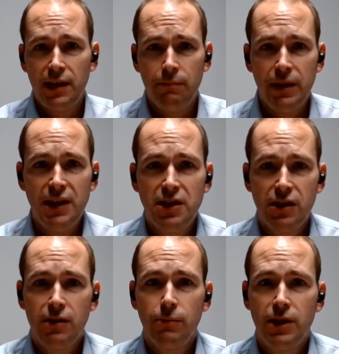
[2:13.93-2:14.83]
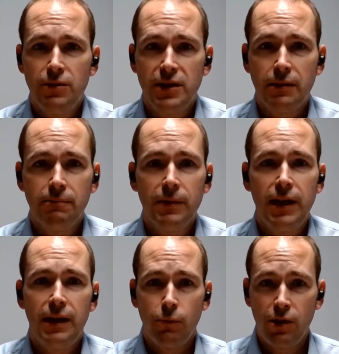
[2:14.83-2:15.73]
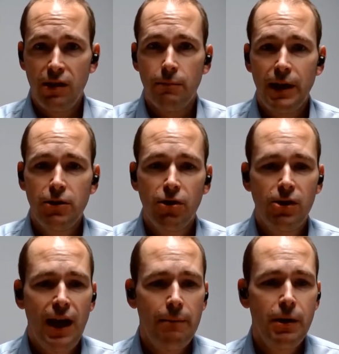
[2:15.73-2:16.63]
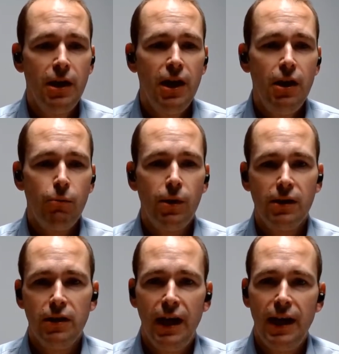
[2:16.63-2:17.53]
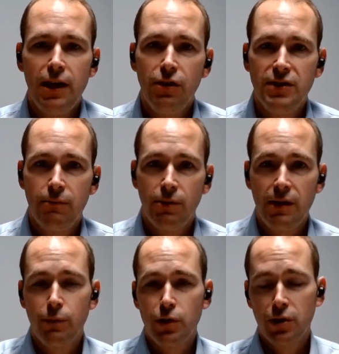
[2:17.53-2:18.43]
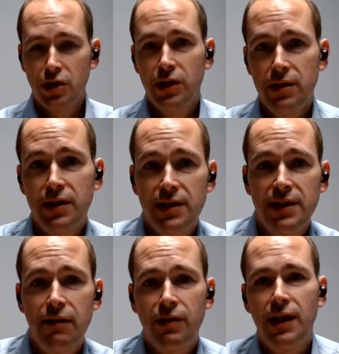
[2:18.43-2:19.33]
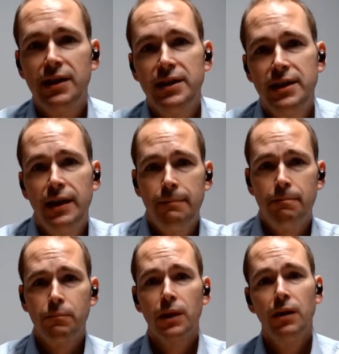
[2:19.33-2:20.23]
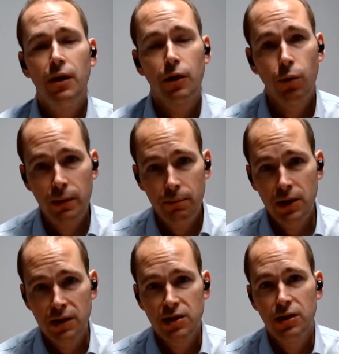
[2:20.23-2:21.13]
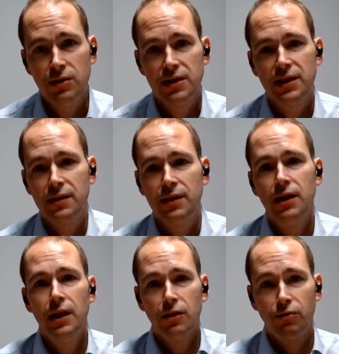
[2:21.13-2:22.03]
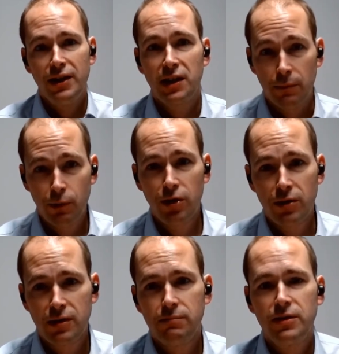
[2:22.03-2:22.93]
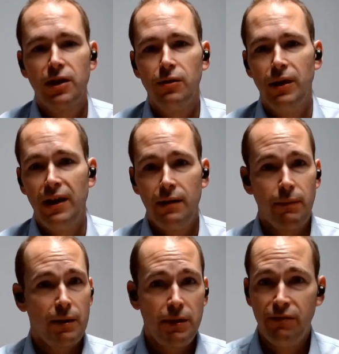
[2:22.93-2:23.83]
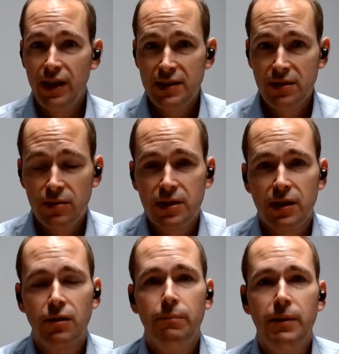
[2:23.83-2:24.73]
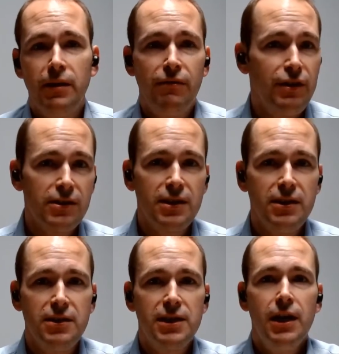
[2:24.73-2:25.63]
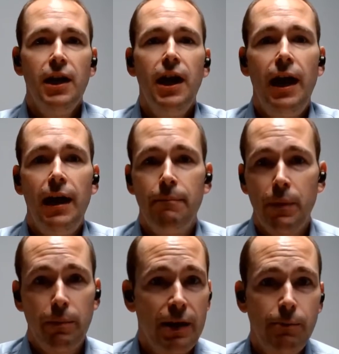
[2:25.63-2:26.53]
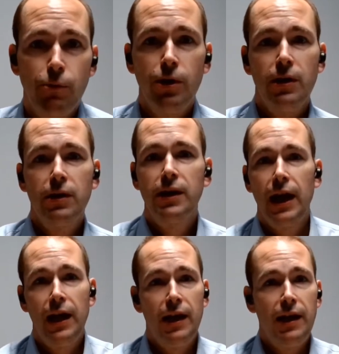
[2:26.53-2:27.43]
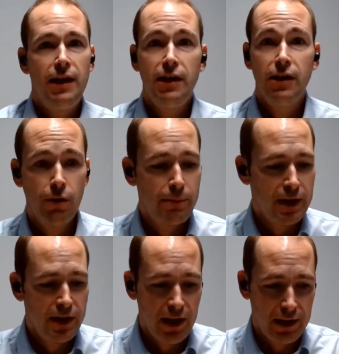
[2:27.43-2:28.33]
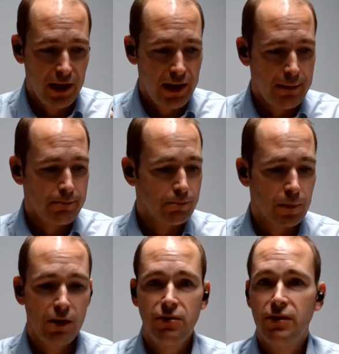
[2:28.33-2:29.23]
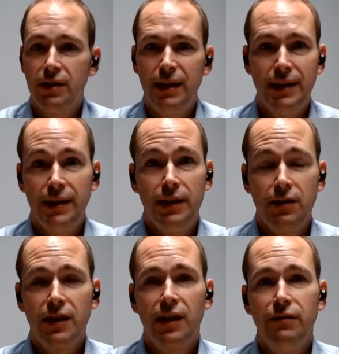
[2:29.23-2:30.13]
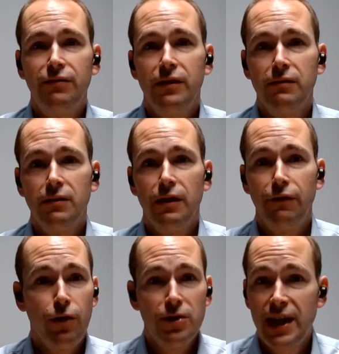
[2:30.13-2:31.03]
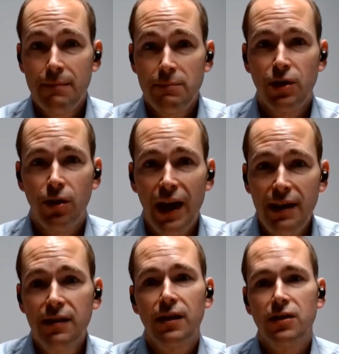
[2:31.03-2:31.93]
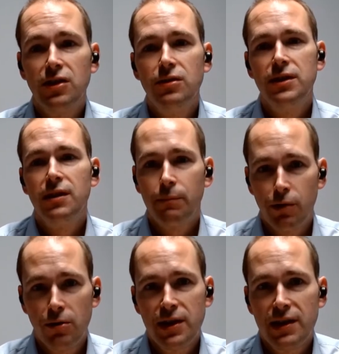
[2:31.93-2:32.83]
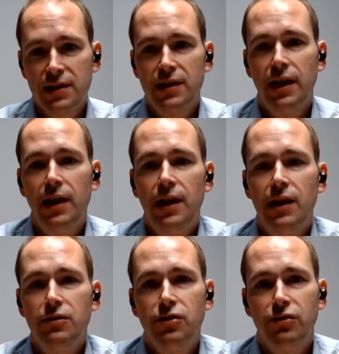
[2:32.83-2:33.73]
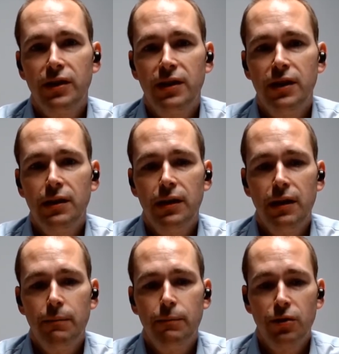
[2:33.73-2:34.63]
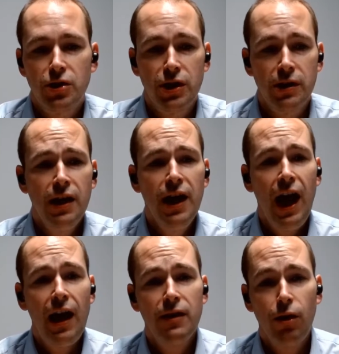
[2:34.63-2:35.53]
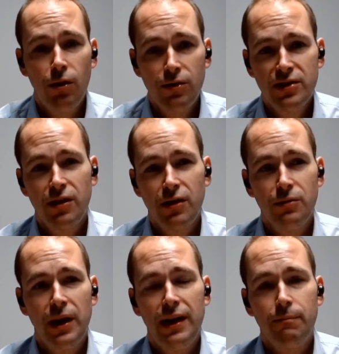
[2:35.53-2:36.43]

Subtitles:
any media that we're using within the micro lab. We'll use it within production to sterilize equipment that's used in creating the product. So it might be vessels, it could be filters, pipework, it could be kind of forceps or anything that's used in the process during the production, and also